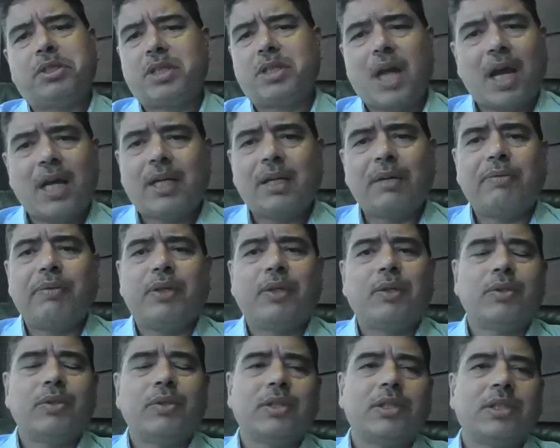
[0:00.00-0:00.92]
startup
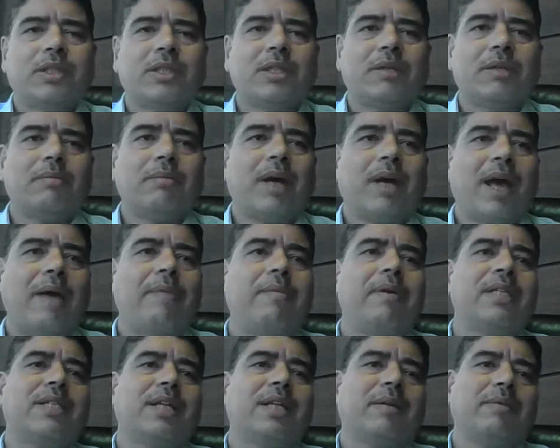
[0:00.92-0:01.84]
ecosystem,
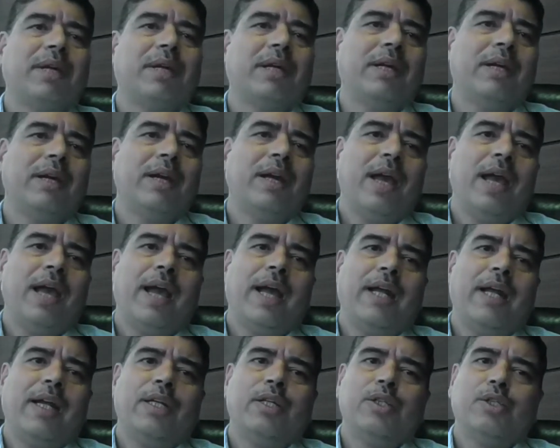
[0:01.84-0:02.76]
MSME,
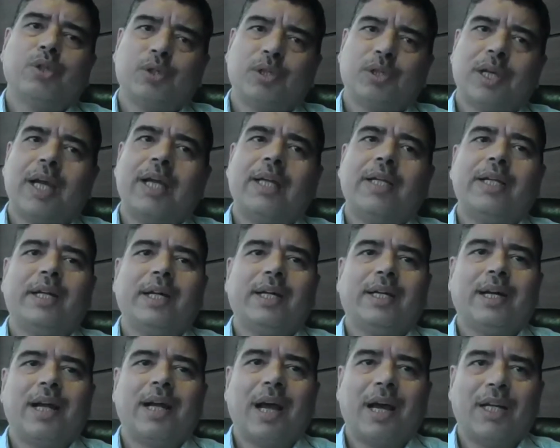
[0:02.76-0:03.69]
and society
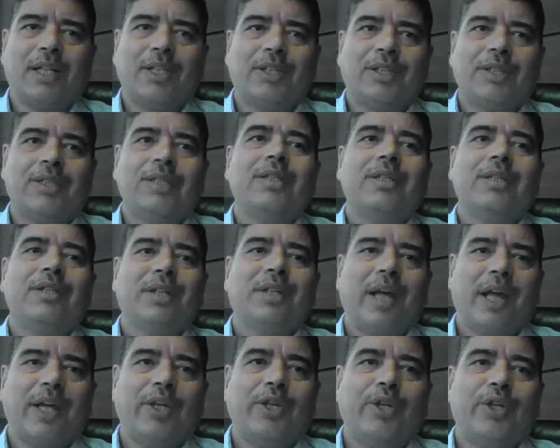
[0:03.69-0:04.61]
at large.
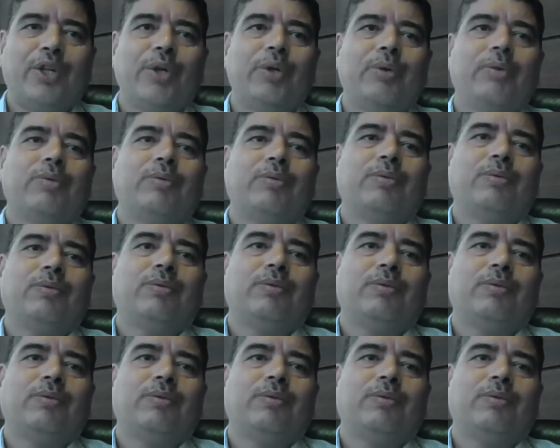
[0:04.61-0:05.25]
Thank you.